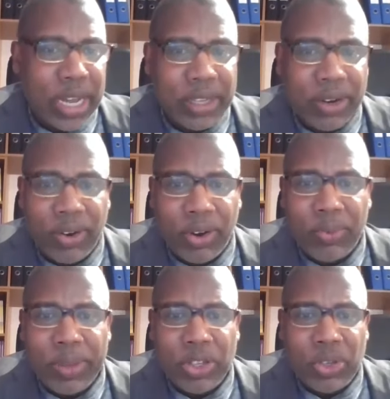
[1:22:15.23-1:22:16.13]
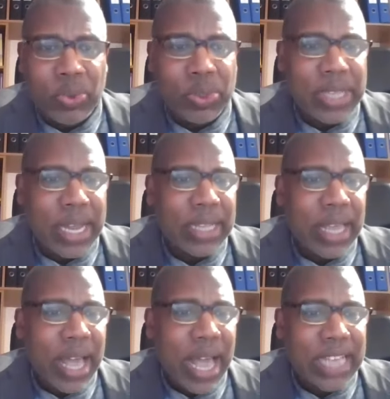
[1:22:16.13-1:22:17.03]
that the Lord will use that
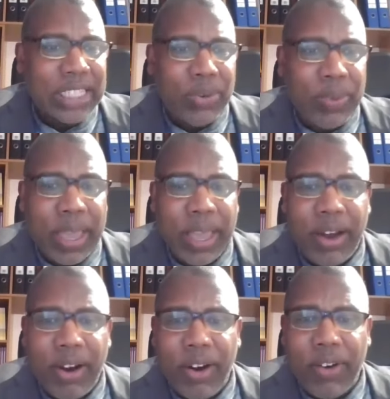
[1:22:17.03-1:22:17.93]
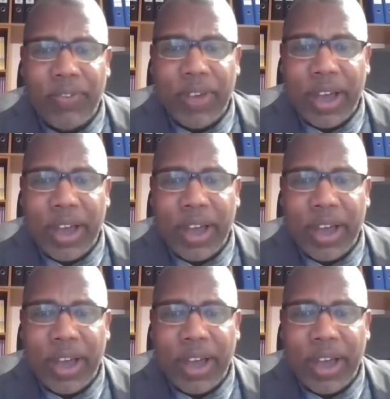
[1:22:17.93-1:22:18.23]
as a way of